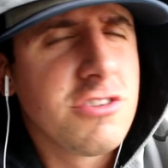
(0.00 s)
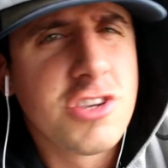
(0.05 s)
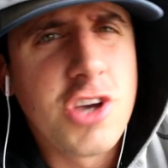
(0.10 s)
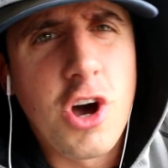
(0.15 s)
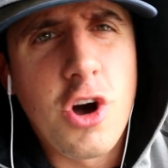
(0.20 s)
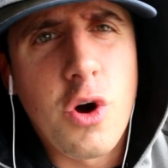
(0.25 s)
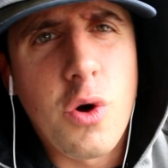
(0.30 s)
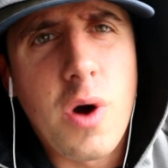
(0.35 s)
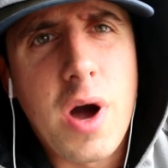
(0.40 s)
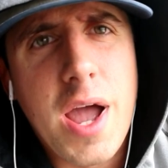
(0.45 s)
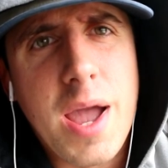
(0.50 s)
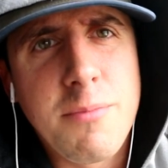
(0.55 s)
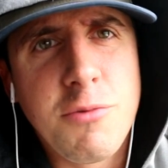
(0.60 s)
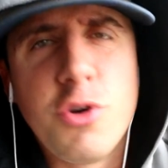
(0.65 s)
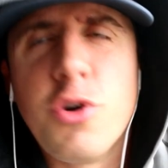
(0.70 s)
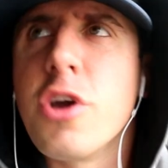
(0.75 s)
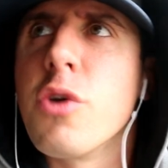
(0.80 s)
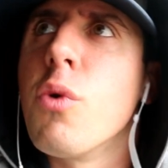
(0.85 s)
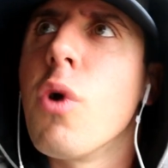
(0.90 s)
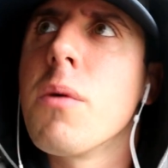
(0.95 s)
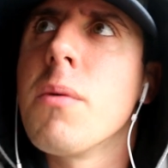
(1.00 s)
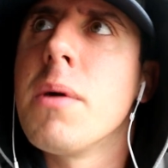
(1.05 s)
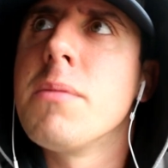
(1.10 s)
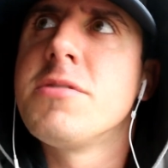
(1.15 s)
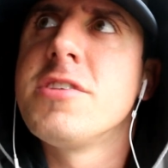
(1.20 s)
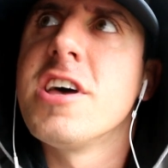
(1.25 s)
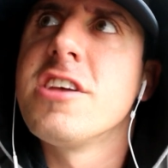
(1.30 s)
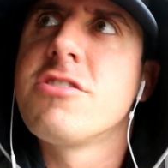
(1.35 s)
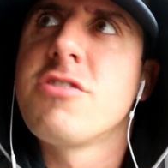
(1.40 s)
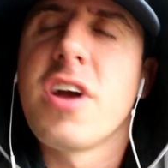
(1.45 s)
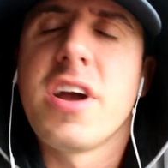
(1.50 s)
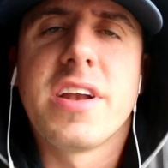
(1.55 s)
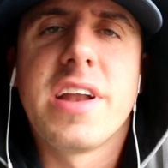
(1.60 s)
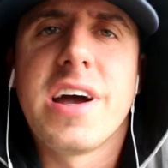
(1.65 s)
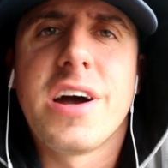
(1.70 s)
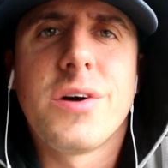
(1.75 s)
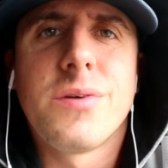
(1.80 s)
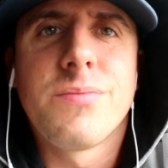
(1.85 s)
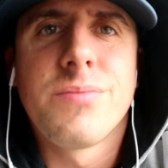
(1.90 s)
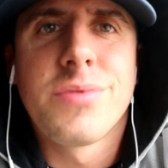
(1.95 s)
So I am doing warm-up sets right
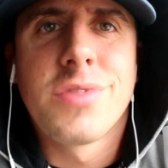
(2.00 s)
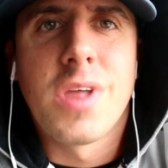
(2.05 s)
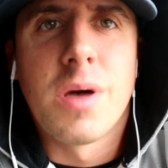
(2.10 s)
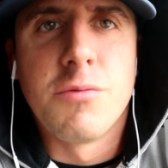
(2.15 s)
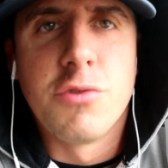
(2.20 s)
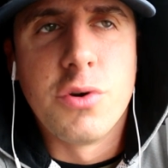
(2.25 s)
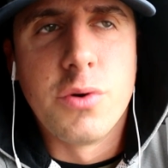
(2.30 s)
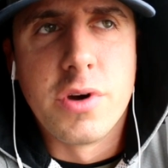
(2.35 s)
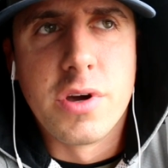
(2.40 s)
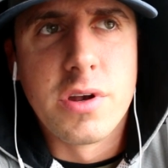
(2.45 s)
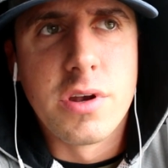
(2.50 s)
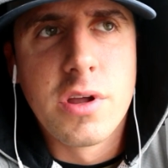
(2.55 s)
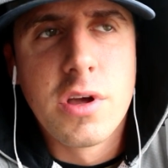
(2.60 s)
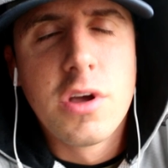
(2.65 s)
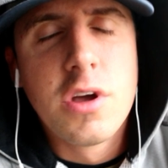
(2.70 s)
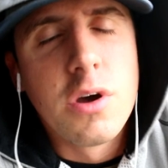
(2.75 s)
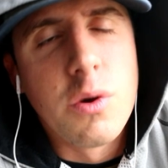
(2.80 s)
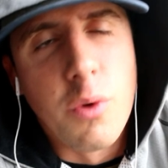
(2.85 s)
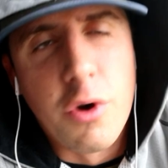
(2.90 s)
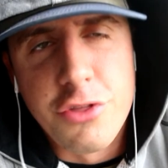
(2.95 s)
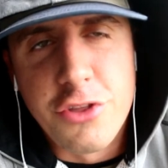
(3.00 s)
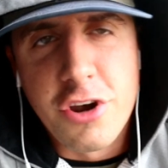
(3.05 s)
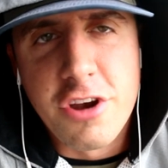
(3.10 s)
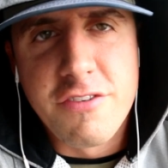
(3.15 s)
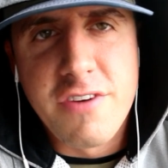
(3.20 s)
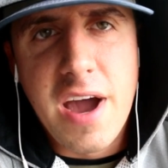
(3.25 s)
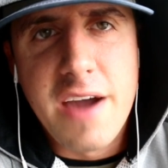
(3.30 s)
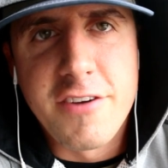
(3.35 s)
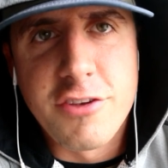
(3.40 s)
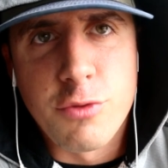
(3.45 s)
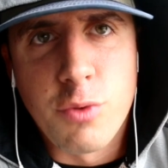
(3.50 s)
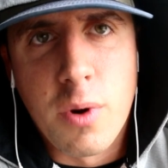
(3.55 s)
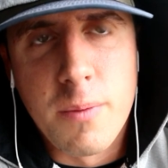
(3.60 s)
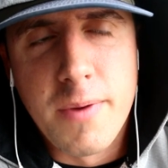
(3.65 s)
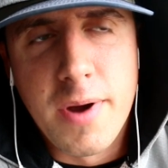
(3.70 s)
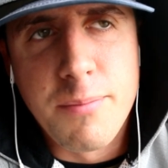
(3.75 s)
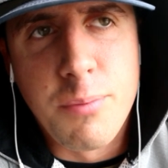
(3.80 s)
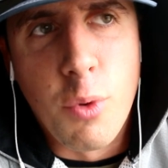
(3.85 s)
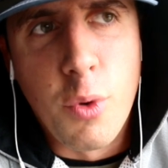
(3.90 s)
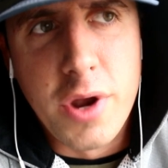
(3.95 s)
now. I'm doing 135 as a
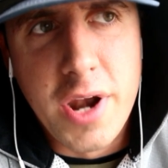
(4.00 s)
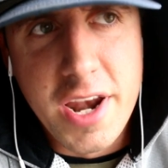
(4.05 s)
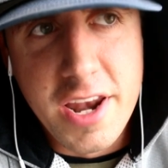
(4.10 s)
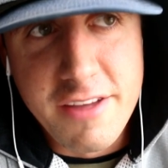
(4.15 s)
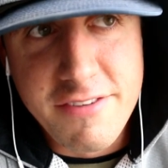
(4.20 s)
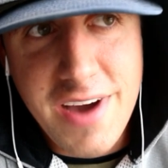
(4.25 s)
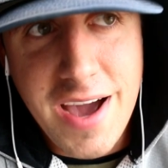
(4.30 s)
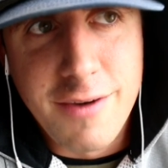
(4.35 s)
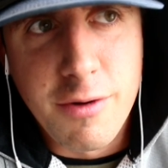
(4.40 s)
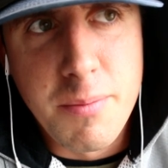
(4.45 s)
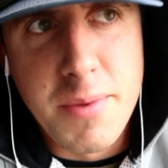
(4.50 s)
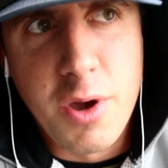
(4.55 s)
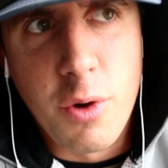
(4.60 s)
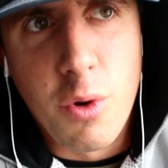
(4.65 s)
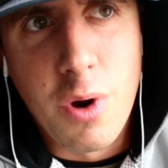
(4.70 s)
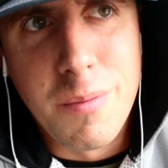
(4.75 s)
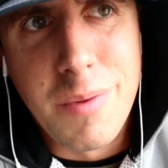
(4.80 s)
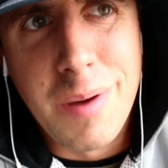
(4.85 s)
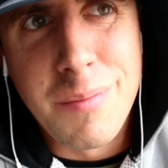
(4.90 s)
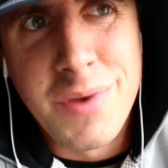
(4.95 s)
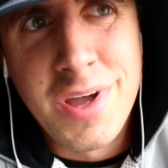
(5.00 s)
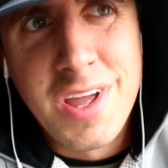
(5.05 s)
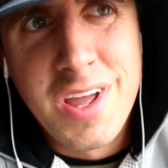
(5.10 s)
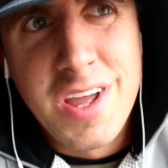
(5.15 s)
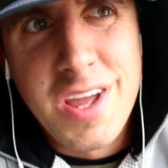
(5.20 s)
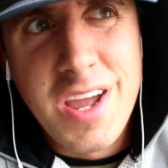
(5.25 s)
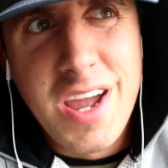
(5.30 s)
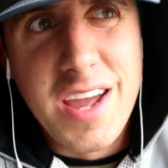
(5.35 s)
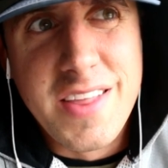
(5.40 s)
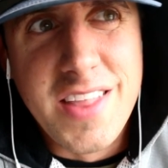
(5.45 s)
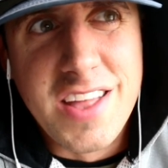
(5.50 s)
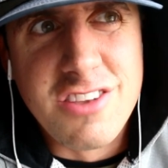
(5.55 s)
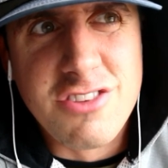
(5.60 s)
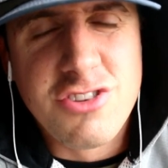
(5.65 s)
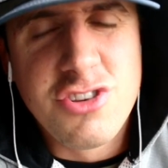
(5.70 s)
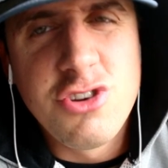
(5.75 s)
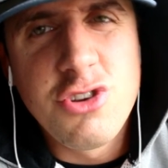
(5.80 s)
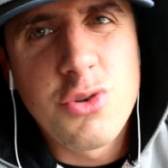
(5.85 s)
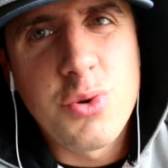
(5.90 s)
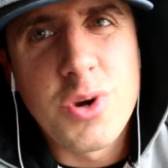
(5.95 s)
warm-up, 185 will be a warm-up, and then
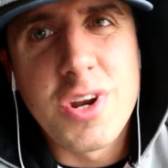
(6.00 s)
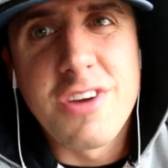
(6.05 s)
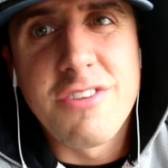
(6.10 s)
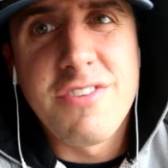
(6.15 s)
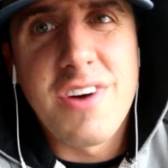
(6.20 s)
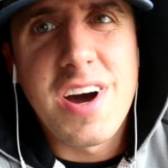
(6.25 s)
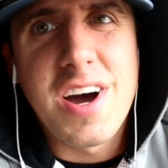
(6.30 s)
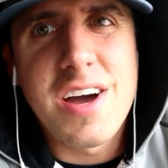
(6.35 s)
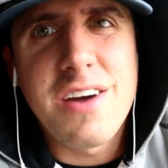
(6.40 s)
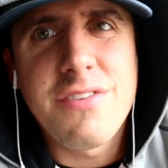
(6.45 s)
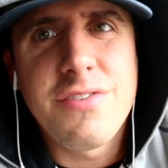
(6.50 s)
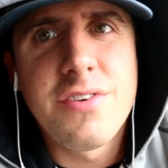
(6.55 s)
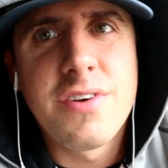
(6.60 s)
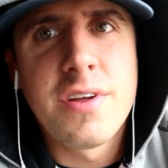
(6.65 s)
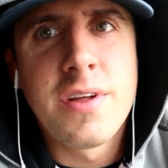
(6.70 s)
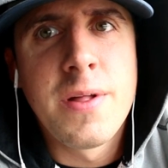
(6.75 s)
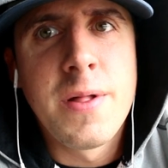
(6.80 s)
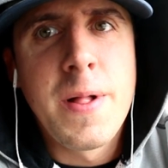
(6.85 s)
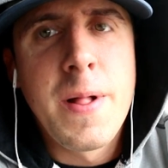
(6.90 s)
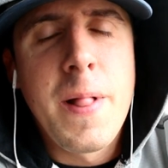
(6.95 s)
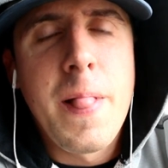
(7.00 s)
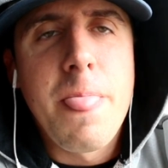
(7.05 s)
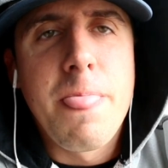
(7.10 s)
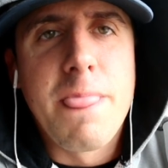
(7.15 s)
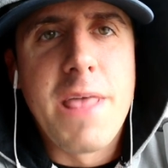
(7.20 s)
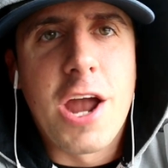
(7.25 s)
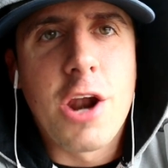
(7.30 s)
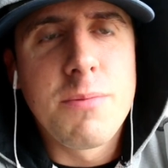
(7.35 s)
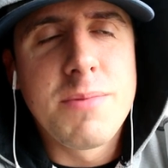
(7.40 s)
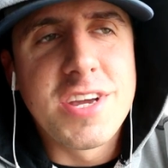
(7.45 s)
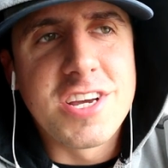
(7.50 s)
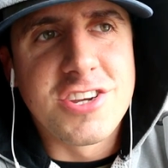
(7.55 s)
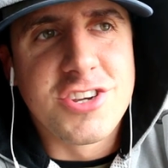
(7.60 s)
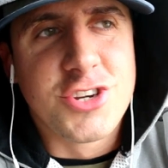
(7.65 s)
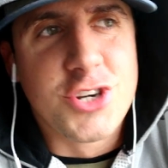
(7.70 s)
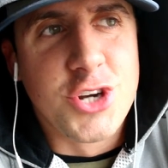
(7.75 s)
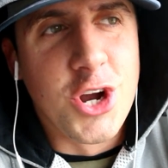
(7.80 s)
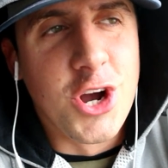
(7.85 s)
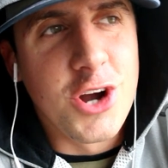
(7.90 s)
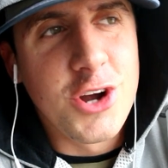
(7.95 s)
225, that'll be a
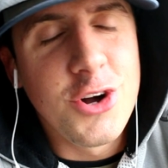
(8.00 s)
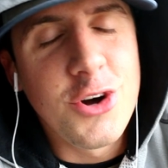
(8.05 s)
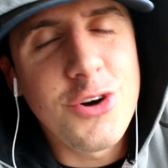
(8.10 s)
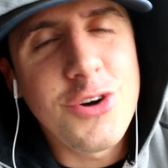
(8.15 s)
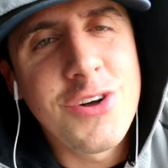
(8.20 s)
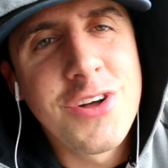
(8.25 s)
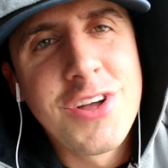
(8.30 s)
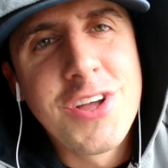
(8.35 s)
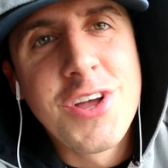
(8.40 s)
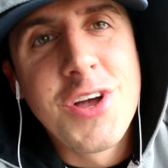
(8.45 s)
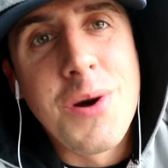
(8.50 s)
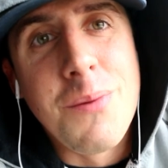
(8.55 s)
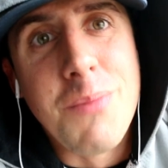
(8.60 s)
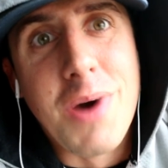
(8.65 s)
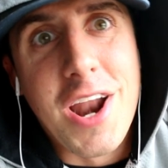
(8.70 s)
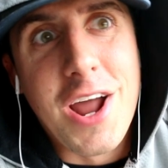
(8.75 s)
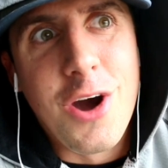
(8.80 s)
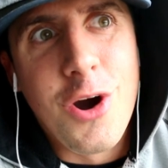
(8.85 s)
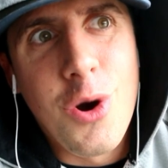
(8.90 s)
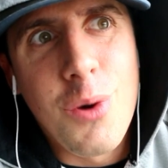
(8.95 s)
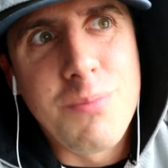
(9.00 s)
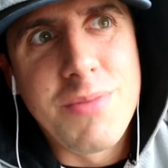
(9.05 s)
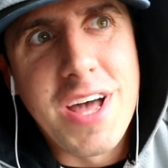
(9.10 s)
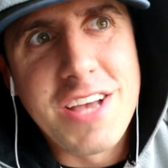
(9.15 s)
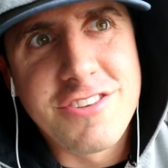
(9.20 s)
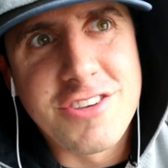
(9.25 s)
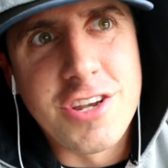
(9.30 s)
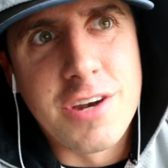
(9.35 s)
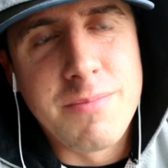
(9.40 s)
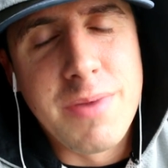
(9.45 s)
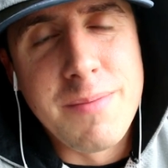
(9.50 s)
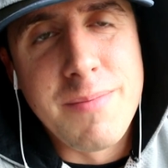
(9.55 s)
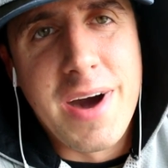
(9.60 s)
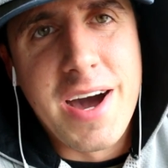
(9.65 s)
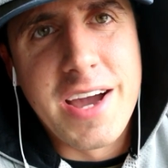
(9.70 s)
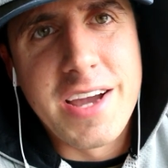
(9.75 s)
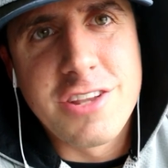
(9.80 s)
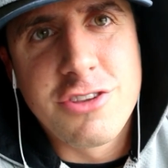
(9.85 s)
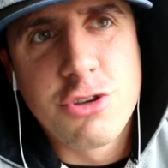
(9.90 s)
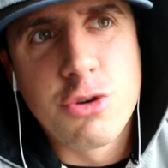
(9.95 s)
struggle, but I hope that's gonna be
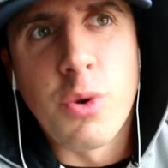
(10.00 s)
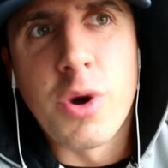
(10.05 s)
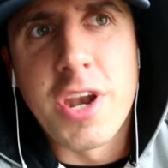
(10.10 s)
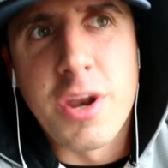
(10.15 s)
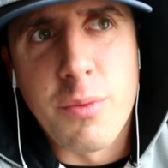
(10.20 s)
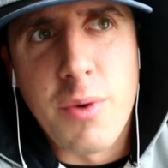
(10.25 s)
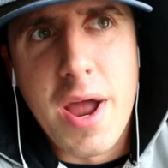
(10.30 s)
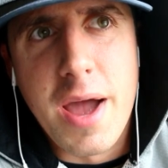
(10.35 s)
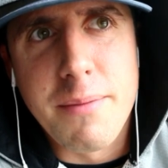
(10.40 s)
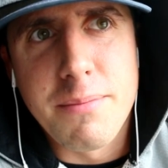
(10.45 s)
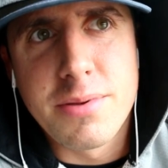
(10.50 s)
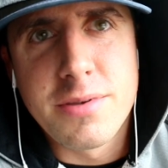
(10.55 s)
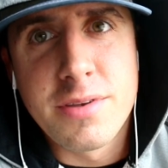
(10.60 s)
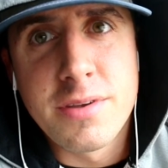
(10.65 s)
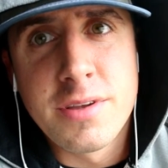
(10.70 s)
my 20 reps.